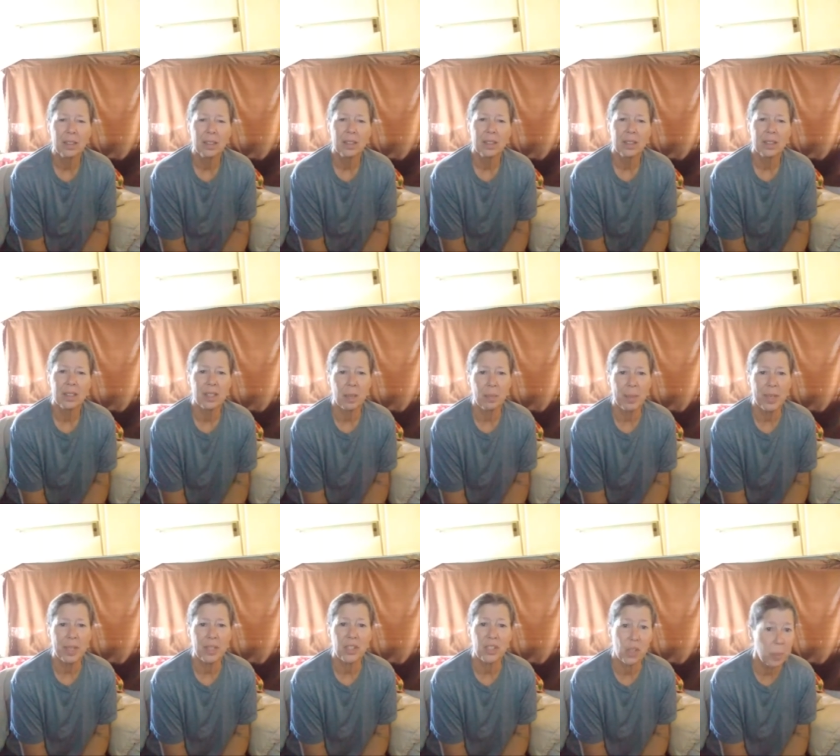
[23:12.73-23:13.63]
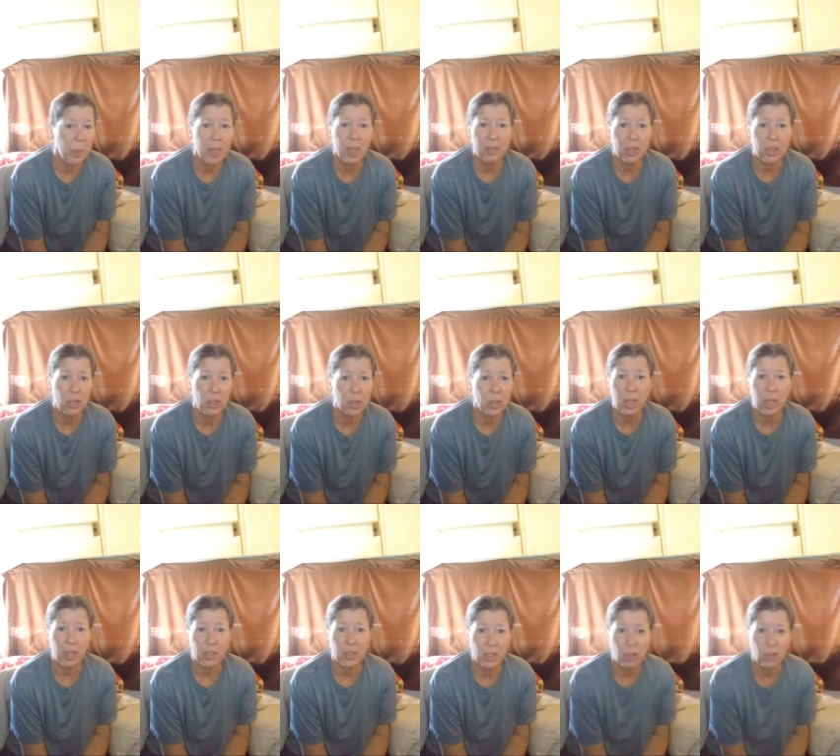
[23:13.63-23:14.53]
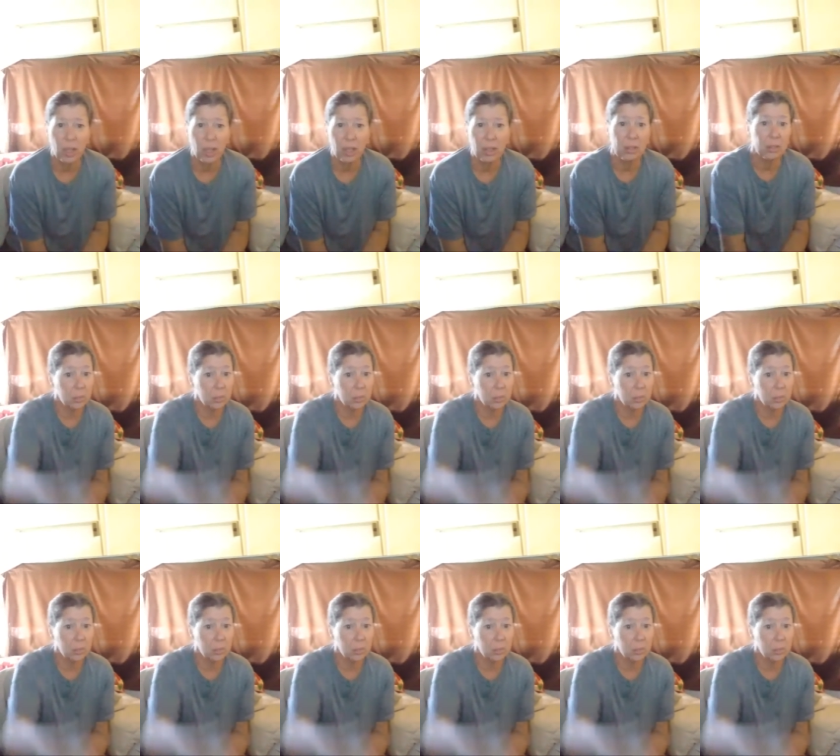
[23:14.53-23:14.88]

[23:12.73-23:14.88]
Somebody stupid enough to do it's got to do it.